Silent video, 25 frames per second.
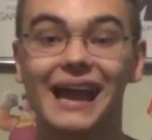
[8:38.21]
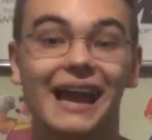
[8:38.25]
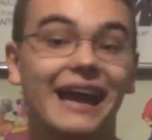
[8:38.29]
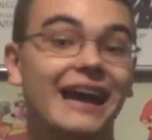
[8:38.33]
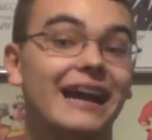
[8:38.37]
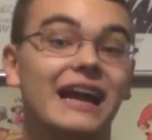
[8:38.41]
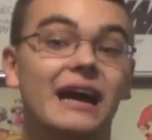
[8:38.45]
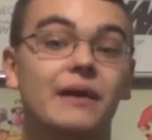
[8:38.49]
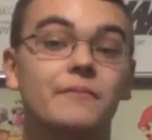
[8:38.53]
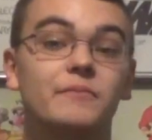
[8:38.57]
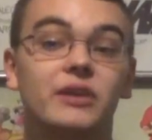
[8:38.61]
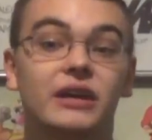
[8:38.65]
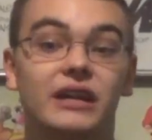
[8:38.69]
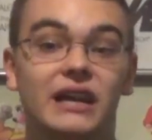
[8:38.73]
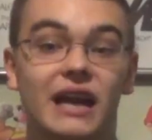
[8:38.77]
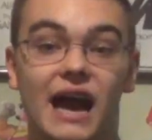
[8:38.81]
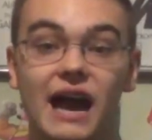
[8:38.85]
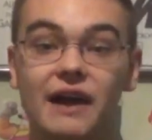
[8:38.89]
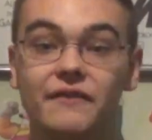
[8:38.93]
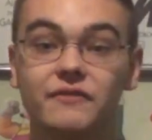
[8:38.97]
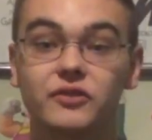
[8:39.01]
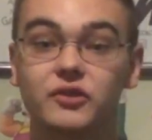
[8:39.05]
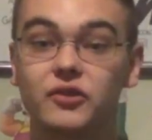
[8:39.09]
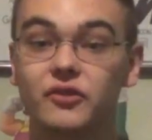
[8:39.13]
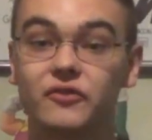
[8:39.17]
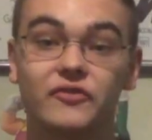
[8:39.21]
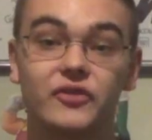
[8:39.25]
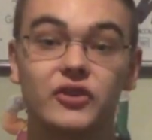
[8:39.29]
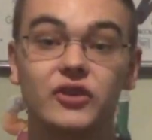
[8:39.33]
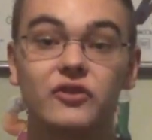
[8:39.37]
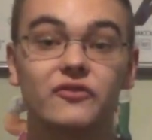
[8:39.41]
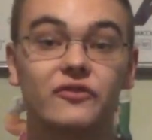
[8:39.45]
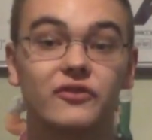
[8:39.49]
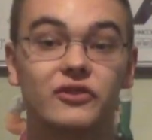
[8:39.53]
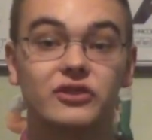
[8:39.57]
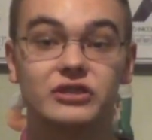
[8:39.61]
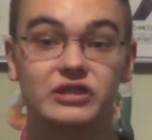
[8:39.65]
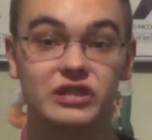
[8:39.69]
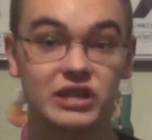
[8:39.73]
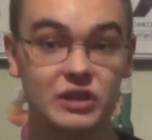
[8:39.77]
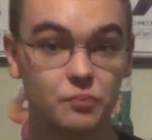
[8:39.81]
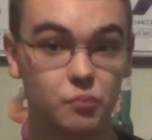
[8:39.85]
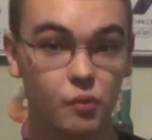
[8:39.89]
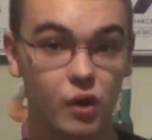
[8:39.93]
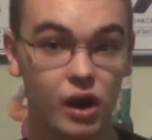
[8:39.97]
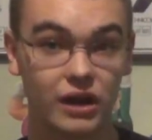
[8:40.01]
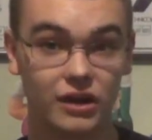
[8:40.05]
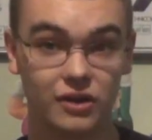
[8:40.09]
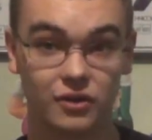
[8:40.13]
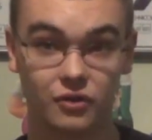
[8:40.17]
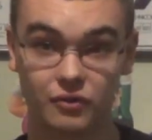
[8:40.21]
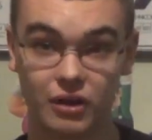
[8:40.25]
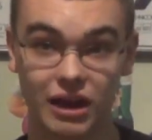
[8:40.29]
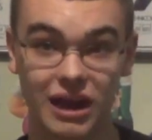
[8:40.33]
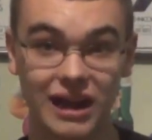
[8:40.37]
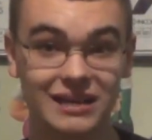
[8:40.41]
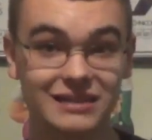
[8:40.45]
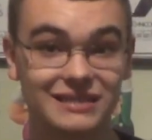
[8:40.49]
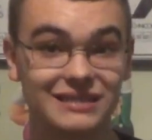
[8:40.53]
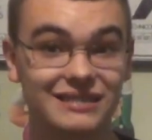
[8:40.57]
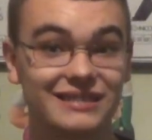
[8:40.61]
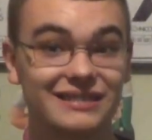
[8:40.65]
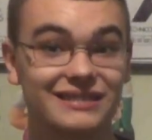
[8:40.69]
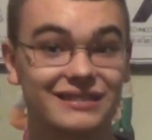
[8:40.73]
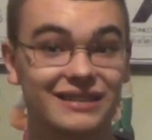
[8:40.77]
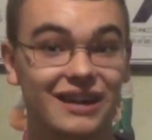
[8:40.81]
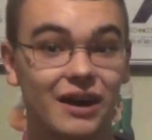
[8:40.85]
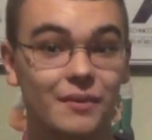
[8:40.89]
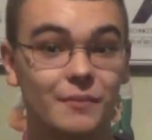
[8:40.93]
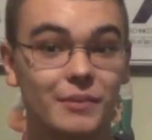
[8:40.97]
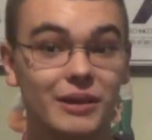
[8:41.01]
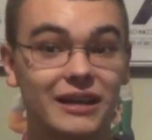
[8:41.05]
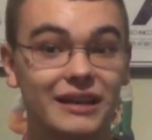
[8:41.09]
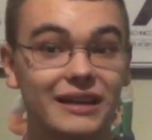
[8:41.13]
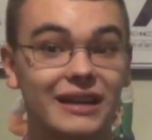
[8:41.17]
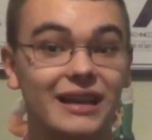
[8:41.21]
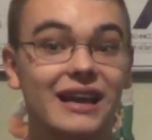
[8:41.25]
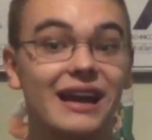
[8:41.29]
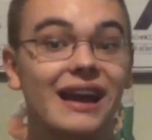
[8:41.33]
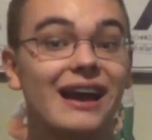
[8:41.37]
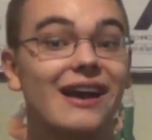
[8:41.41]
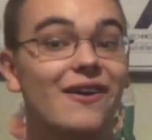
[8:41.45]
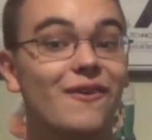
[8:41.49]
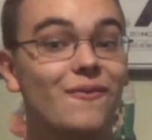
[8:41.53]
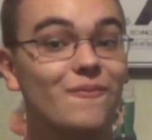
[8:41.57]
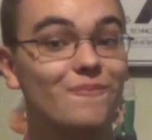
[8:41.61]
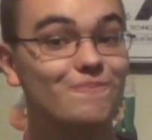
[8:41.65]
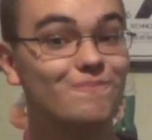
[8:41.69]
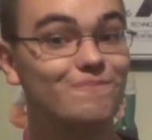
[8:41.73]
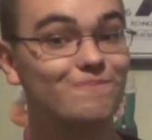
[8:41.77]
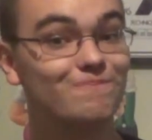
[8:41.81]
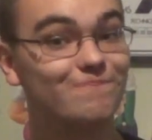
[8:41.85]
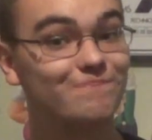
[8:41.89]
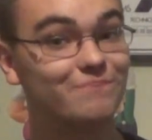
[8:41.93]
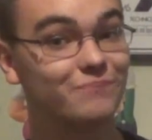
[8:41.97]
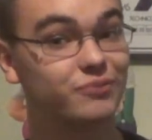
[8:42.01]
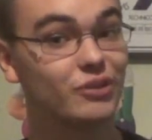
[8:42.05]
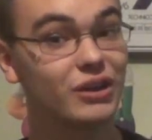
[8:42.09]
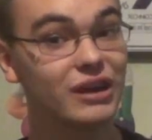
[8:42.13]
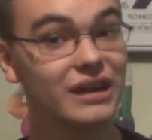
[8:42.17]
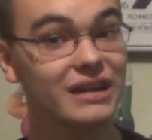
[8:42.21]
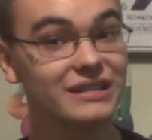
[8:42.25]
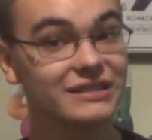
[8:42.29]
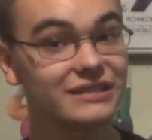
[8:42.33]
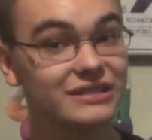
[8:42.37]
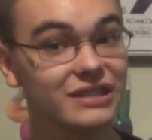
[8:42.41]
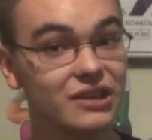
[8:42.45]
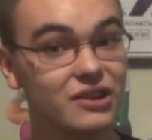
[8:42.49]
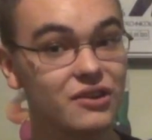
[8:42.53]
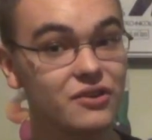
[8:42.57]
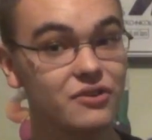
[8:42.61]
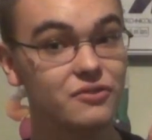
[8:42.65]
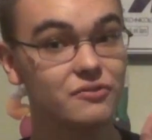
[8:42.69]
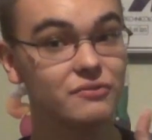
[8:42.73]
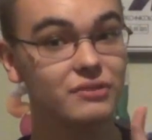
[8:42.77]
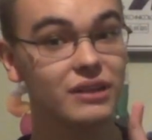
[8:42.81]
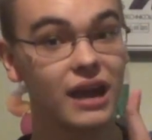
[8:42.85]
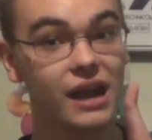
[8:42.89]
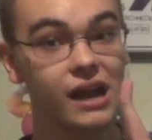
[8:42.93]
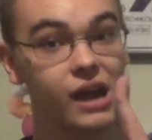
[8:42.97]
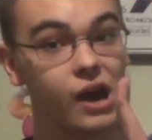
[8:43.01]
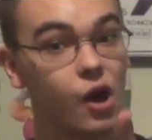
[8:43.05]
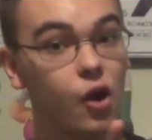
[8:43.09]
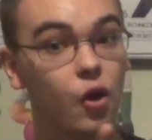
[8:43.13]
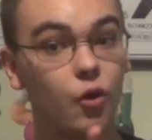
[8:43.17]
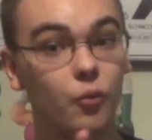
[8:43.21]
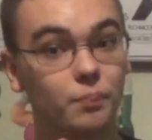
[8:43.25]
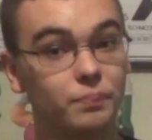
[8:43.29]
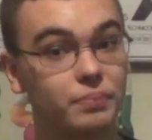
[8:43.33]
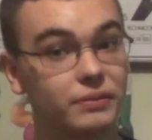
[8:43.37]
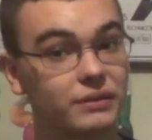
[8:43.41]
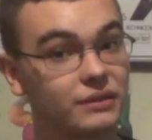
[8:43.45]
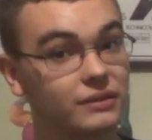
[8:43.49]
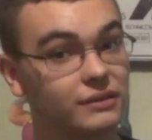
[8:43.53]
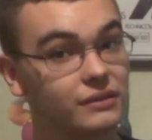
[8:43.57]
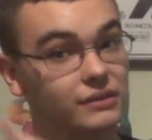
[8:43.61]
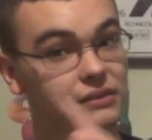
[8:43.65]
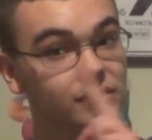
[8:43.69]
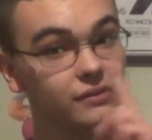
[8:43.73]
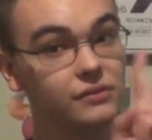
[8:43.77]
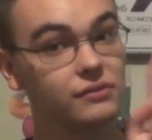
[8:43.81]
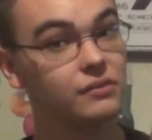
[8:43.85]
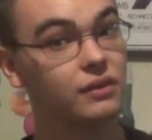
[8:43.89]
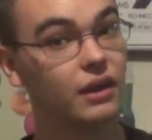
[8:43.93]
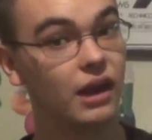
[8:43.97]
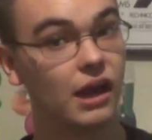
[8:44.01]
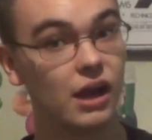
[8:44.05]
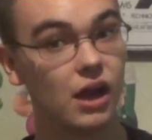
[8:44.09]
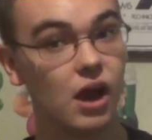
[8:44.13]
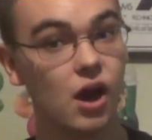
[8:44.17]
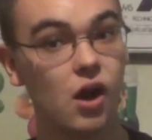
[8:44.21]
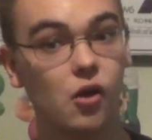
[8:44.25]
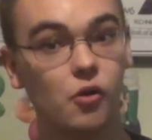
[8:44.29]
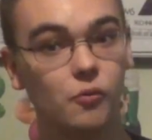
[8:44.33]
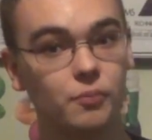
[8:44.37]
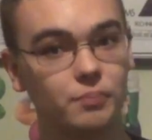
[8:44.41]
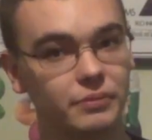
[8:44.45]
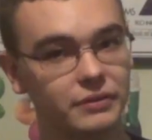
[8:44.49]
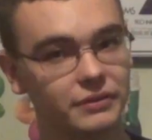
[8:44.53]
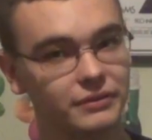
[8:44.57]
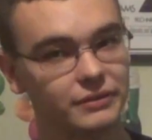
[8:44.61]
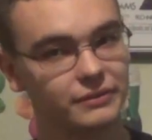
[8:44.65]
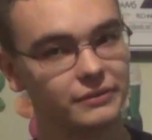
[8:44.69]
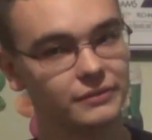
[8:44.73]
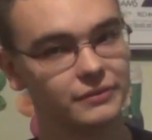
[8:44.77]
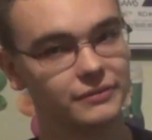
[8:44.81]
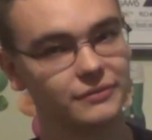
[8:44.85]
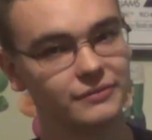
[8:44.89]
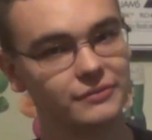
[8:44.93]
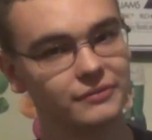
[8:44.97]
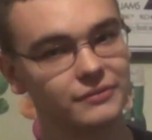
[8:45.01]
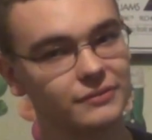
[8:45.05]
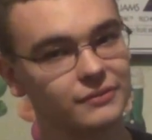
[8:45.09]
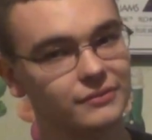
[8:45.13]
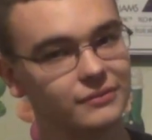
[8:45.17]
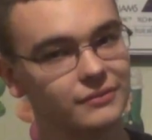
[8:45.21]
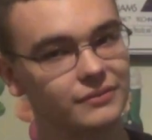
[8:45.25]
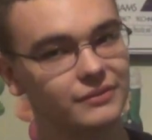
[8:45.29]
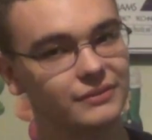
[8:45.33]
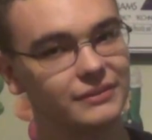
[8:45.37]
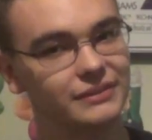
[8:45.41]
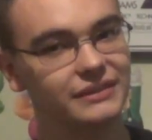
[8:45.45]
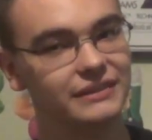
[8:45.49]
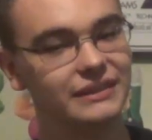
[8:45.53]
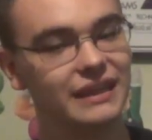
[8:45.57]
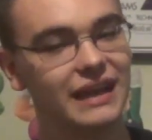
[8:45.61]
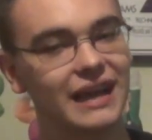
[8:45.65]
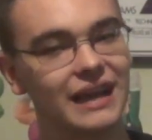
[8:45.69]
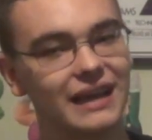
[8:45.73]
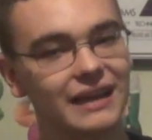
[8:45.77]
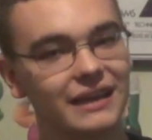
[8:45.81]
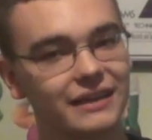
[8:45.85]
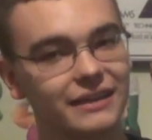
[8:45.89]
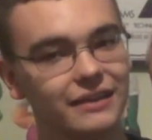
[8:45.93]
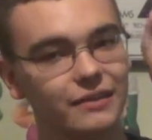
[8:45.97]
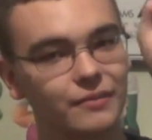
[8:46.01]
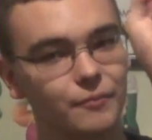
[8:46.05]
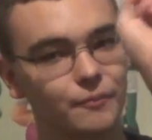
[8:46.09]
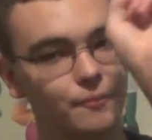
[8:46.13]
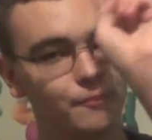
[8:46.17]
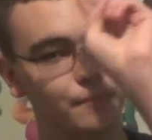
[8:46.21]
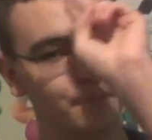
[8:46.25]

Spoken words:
And I'm gonna have a review for Deepwater Horizon coming pretty soon, I hope. I hope. Yay.